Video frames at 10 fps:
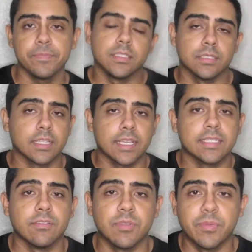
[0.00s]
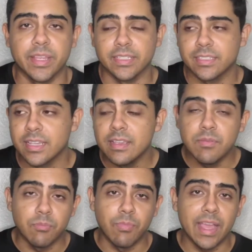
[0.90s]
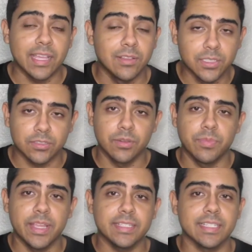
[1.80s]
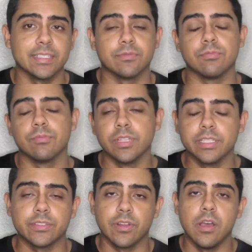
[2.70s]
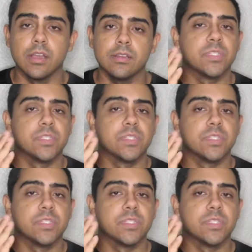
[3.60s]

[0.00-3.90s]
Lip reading: Just like I said with my bench, my close grip bench is really strong.